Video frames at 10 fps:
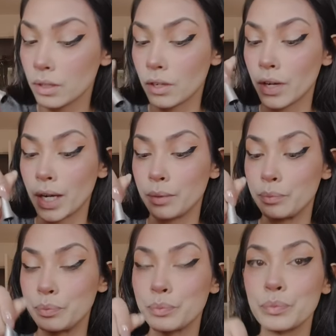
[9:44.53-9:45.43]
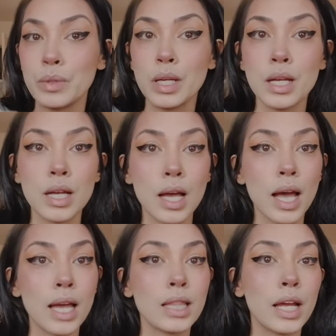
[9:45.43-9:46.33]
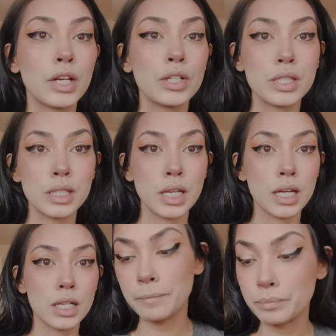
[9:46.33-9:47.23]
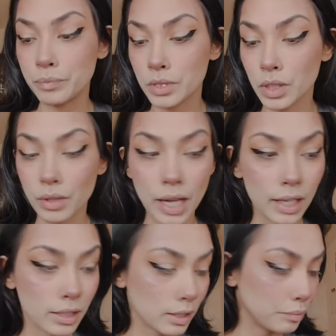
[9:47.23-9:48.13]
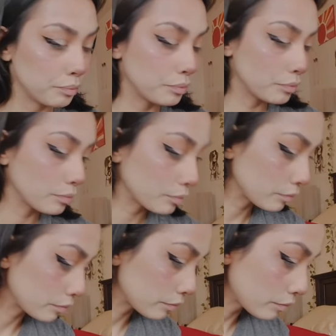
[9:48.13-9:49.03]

Alright, eyeliner is done. So next, oh